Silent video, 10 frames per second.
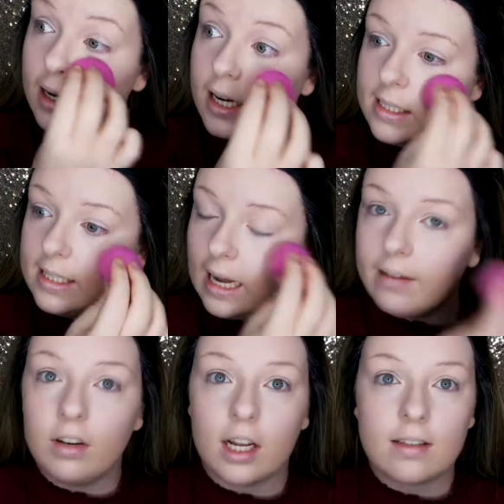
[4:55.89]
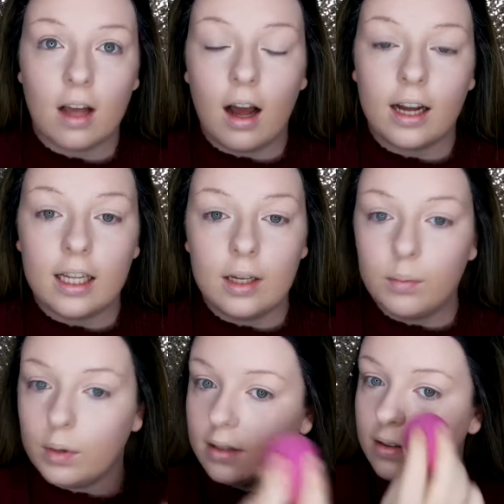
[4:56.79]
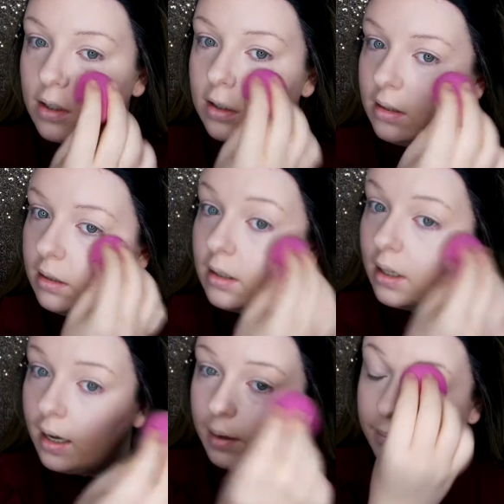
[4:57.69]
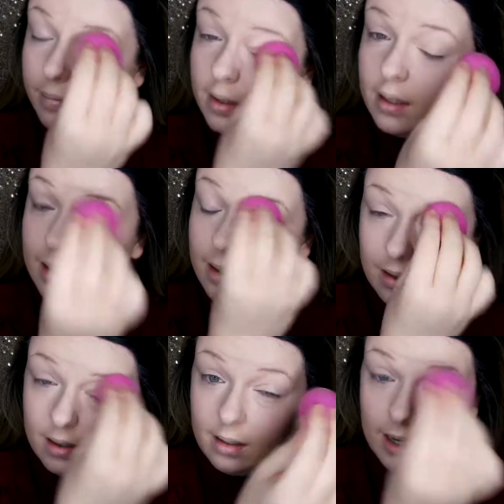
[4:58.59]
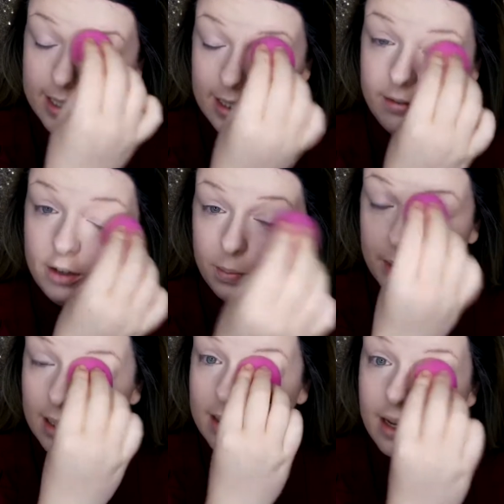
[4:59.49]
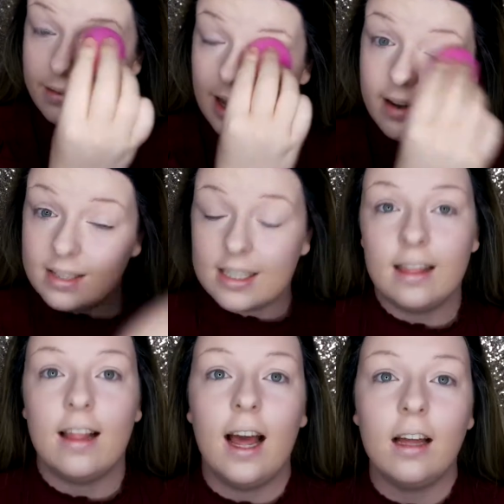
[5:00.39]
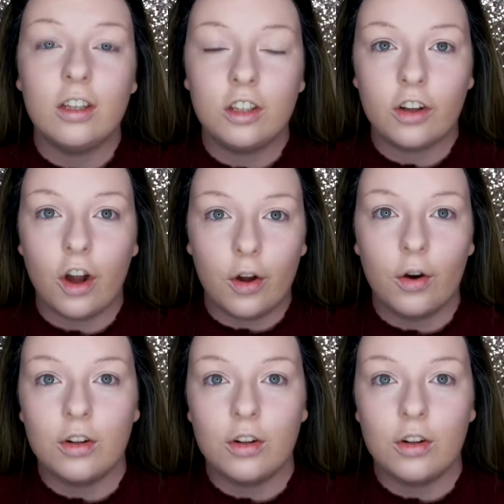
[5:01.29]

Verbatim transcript: I did have nice khaki ones on. Um, I did film it, so if you haven't seen that, go